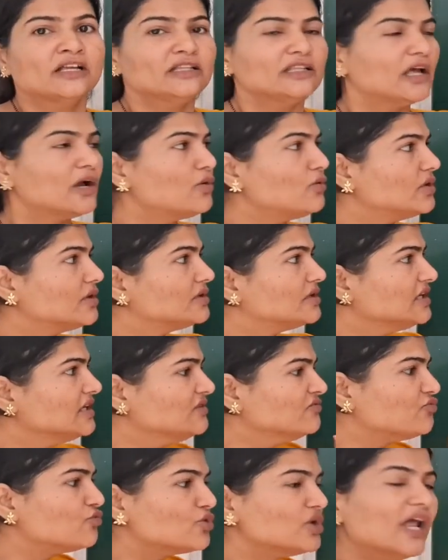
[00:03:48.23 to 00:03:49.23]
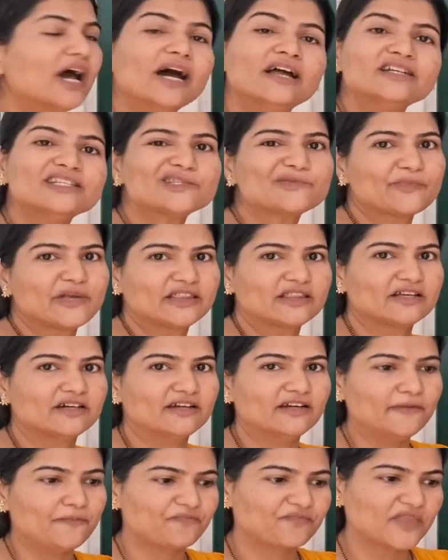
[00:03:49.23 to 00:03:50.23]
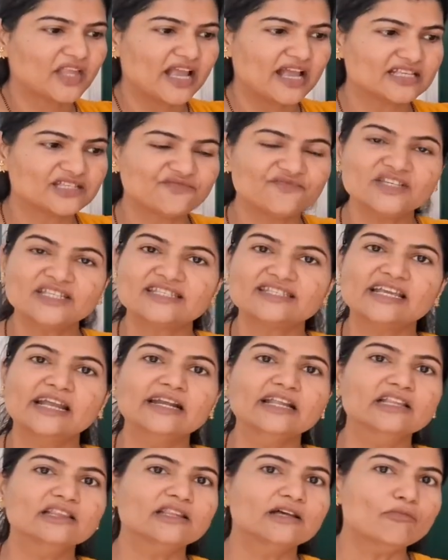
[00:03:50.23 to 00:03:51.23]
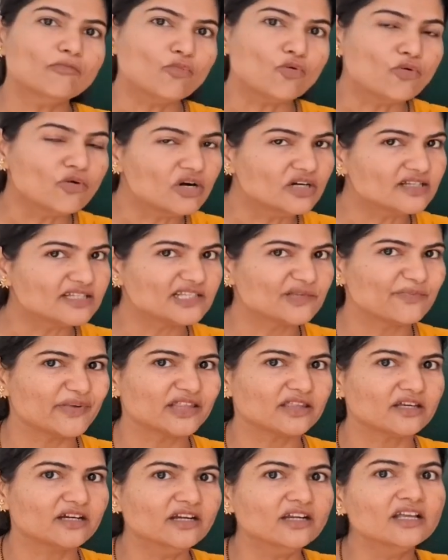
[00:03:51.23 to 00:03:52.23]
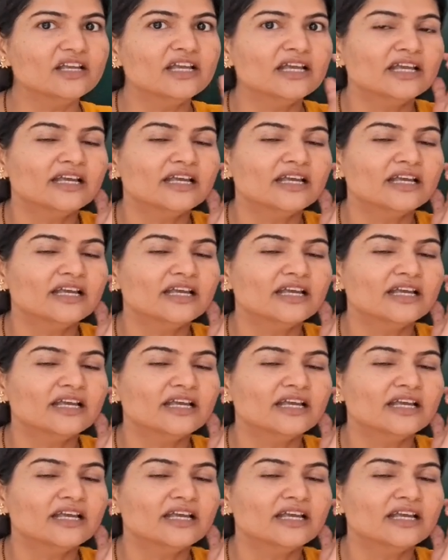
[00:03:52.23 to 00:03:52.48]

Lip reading: Now in Volhard's method, as we said in the Mohr's method,